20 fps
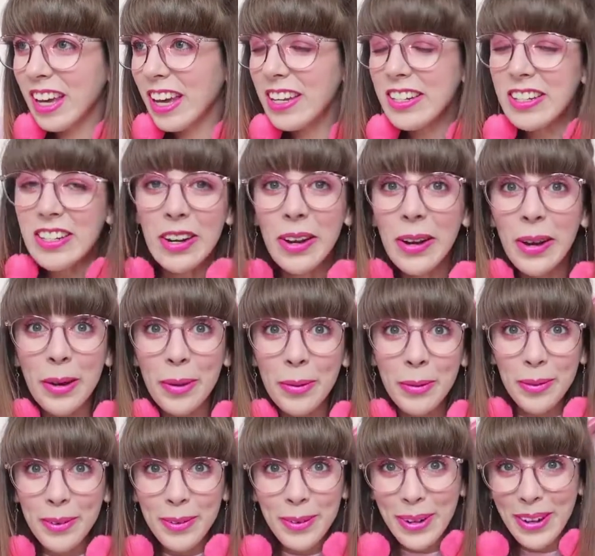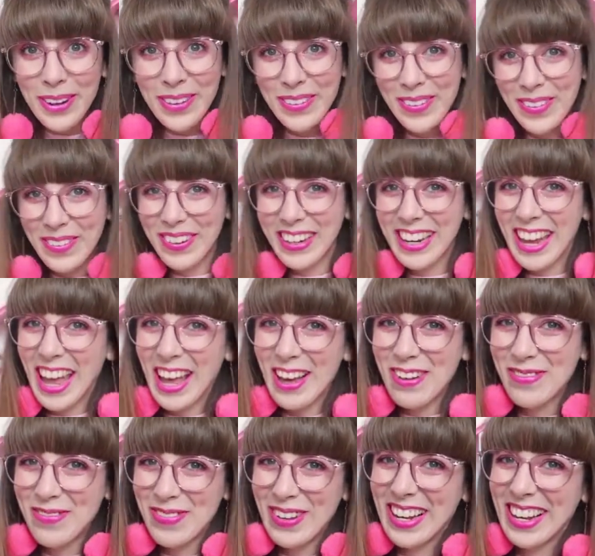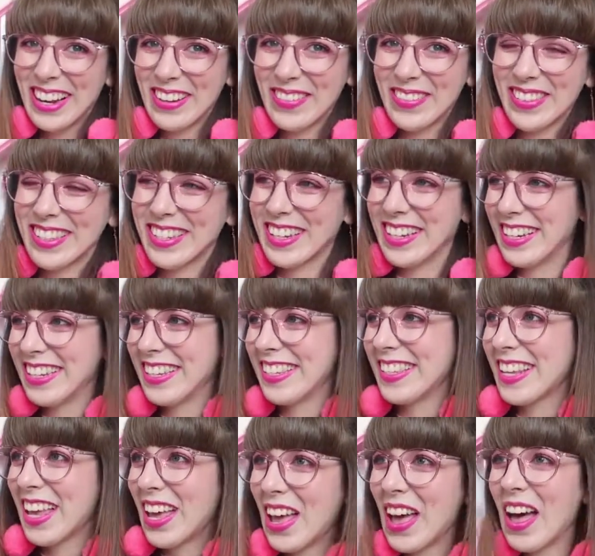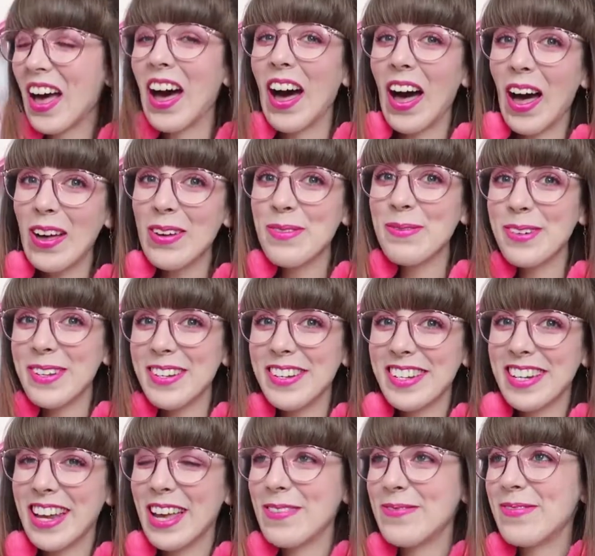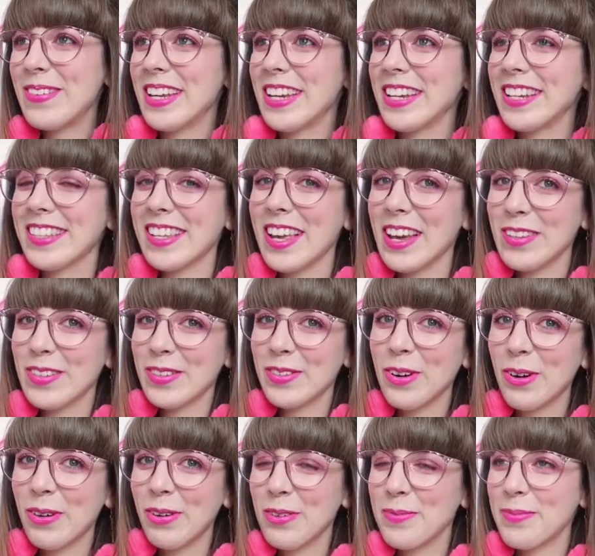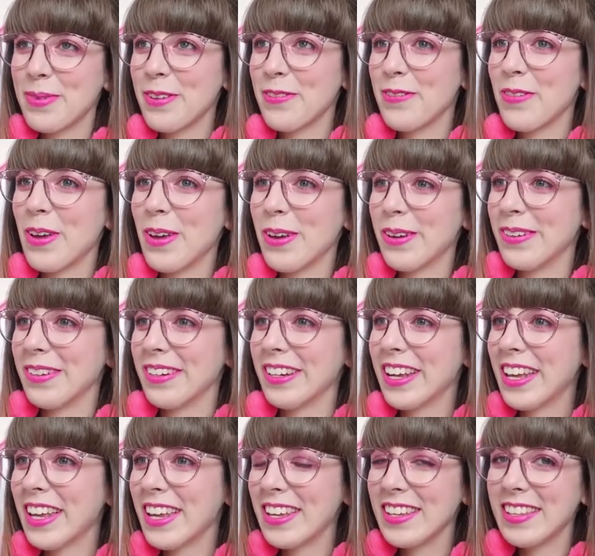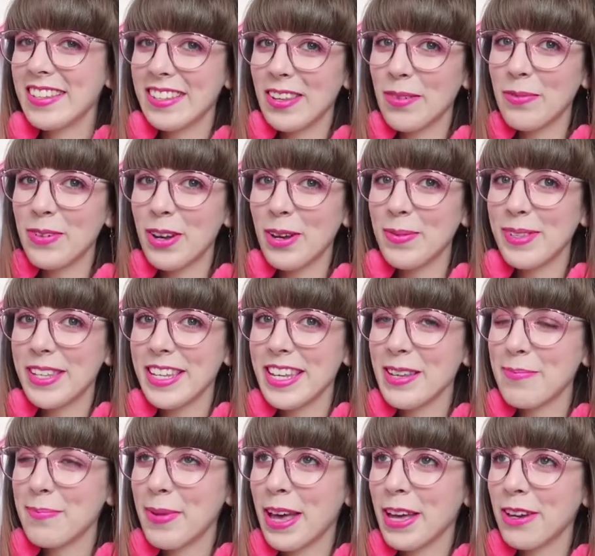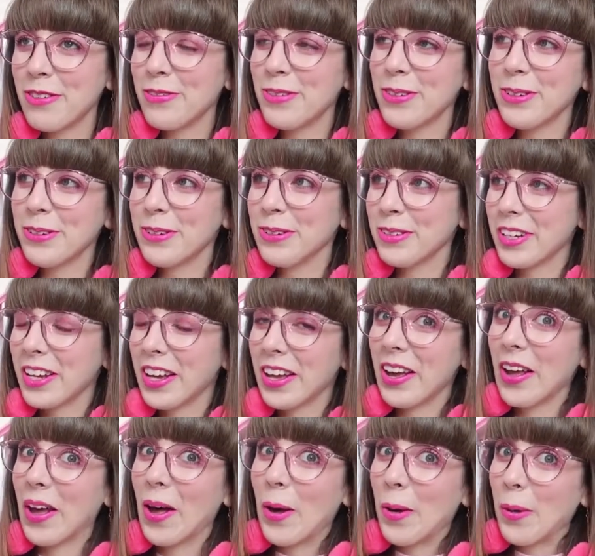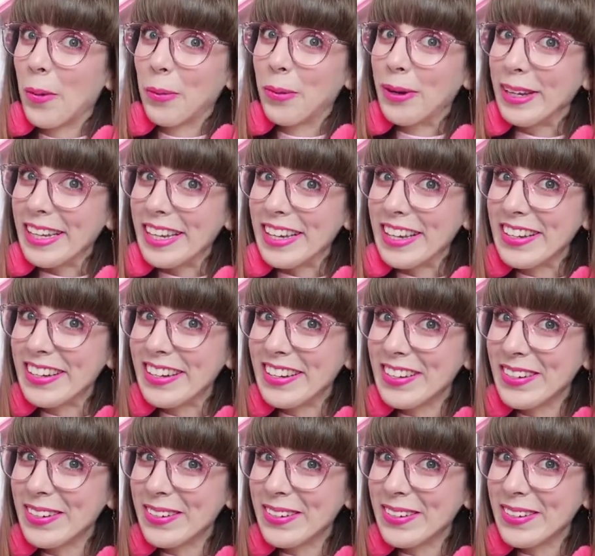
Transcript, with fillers: I don't know what a healthy lifestyle is. I watch Netflix, I scroll on my phone, sometimes I eat bad food. What are you gonna